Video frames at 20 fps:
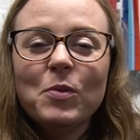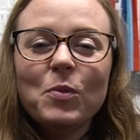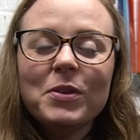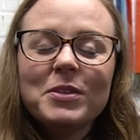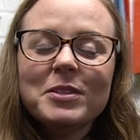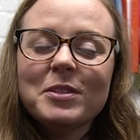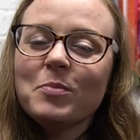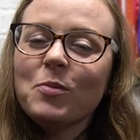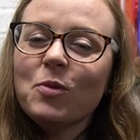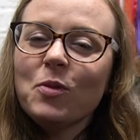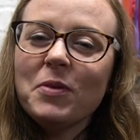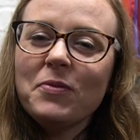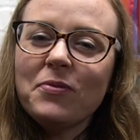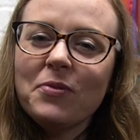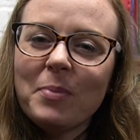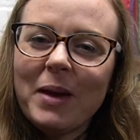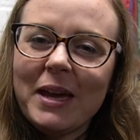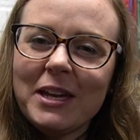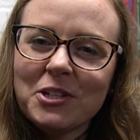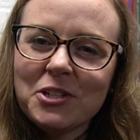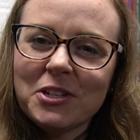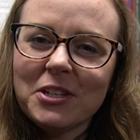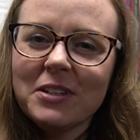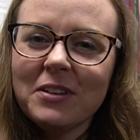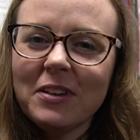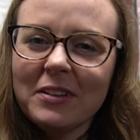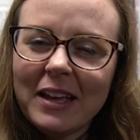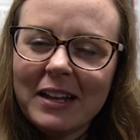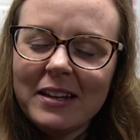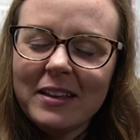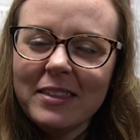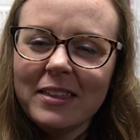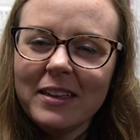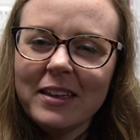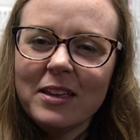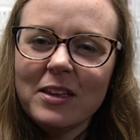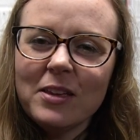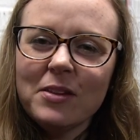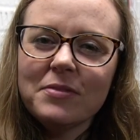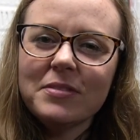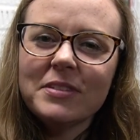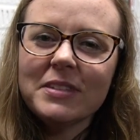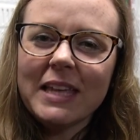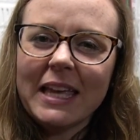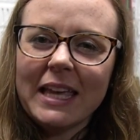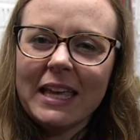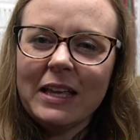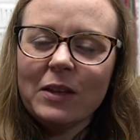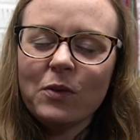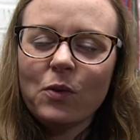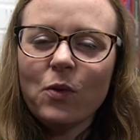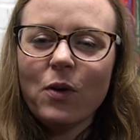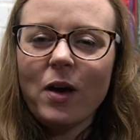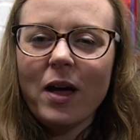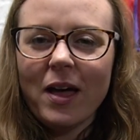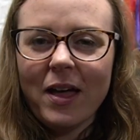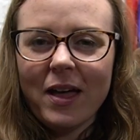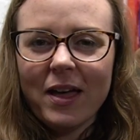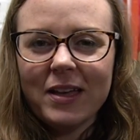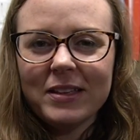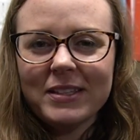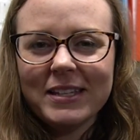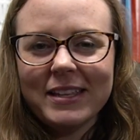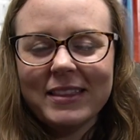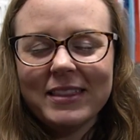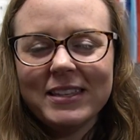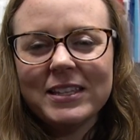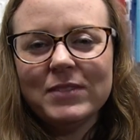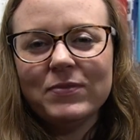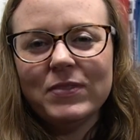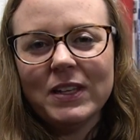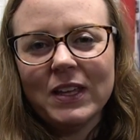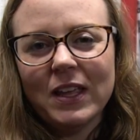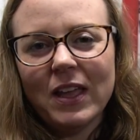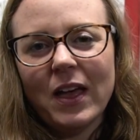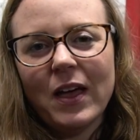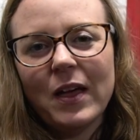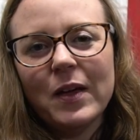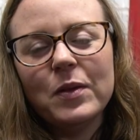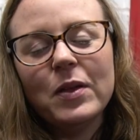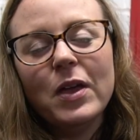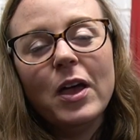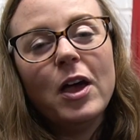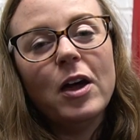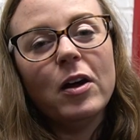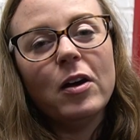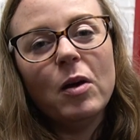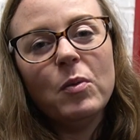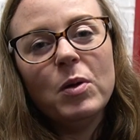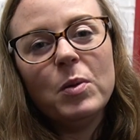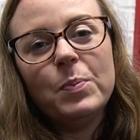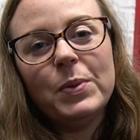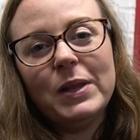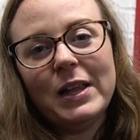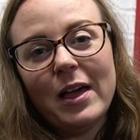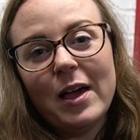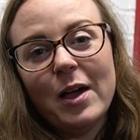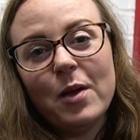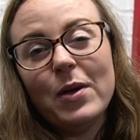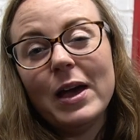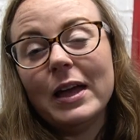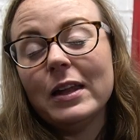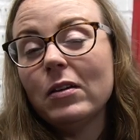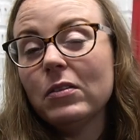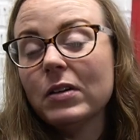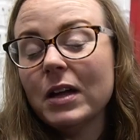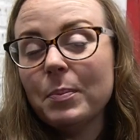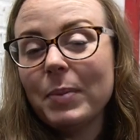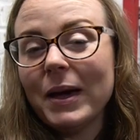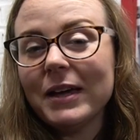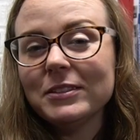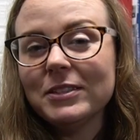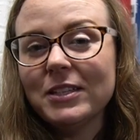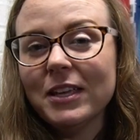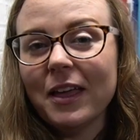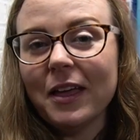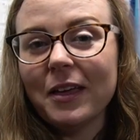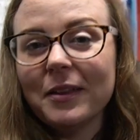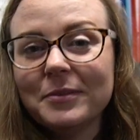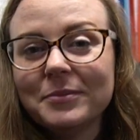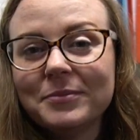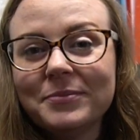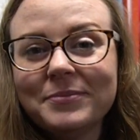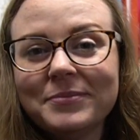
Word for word: you want some more information on anything you've seen or heard in this video, comment below and I'll get back to you.